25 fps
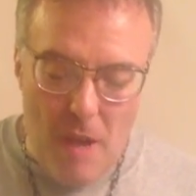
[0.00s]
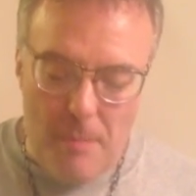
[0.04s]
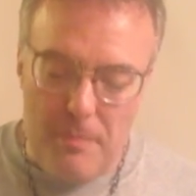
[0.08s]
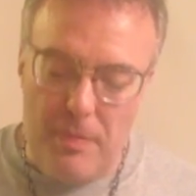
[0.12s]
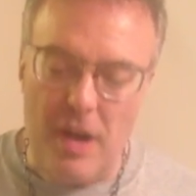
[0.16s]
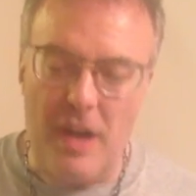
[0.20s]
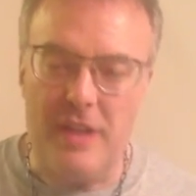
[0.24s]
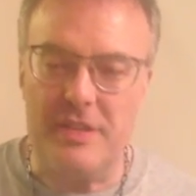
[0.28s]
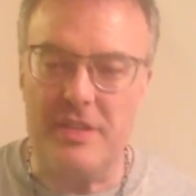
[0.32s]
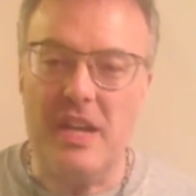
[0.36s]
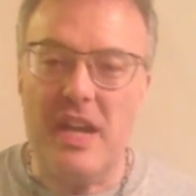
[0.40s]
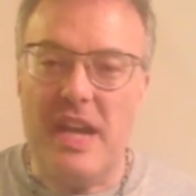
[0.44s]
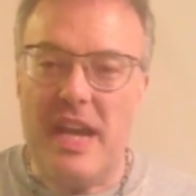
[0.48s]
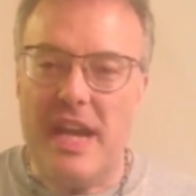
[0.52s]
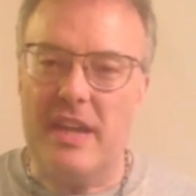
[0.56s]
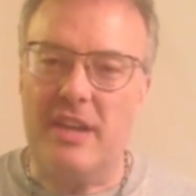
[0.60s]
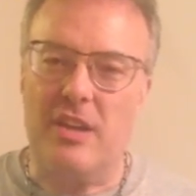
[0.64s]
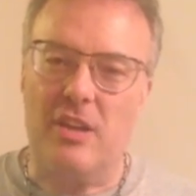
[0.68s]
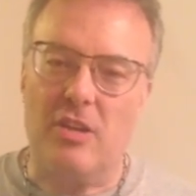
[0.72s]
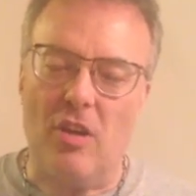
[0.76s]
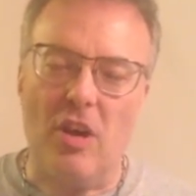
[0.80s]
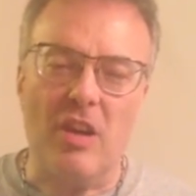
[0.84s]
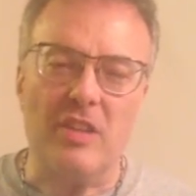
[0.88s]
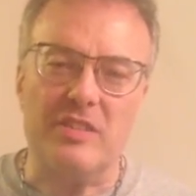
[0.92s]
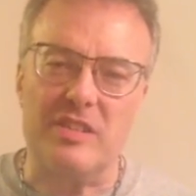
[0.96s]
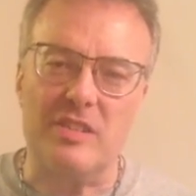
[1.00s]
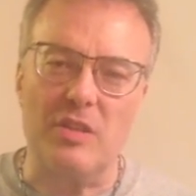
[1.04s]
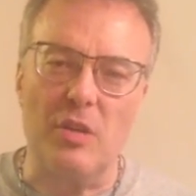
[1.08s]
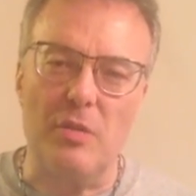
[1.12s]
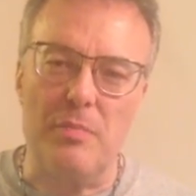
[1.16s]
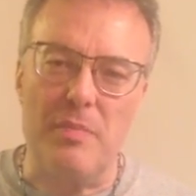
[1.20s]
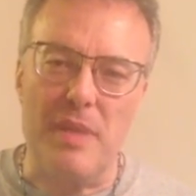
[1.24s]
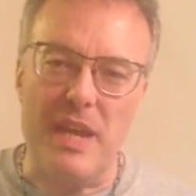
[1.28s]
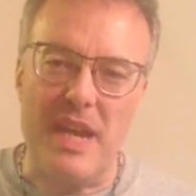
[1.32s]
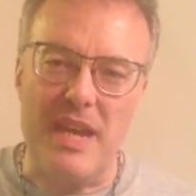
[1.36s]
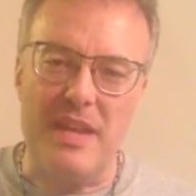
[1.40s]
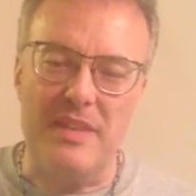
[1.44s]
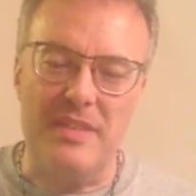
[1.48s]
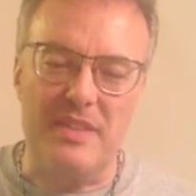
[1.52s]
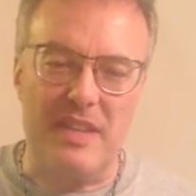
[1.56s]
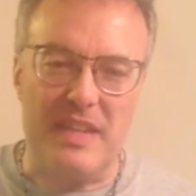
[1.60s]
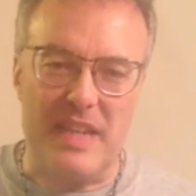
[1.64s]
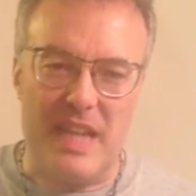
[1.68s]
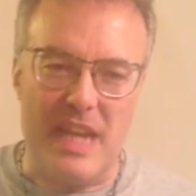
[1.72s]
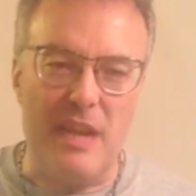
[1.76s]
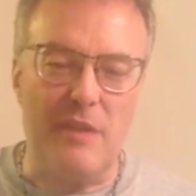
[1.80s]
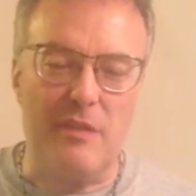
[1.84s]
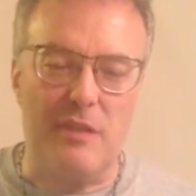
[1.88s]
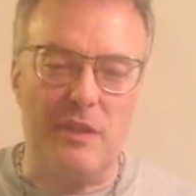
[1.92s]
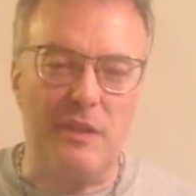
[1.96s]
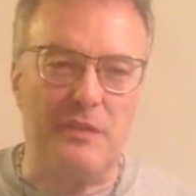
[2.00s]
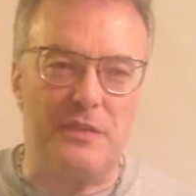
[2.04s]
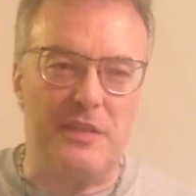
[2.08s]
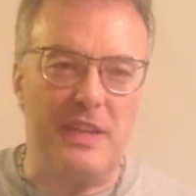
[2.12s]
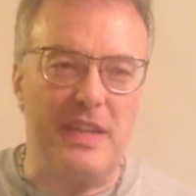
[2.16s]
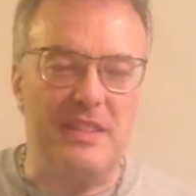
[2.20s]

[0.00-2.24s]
But it could also mean that even if